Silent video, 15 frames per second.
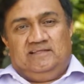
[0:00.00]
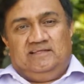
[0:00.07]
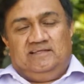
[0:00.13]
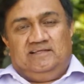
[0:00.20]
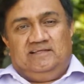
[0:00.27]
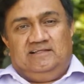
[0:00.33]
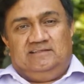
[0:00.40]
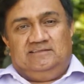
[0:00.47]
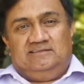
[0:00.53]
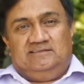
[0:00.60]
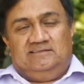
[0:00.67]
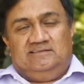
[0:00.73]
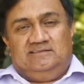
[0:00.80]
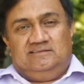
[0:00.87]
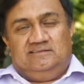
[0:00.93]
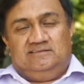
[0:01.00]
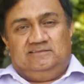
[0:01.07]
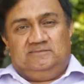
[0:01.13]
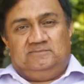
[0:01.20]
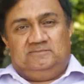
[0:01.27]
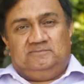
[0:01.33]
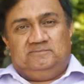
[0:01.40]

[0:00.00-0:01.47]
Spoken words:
and the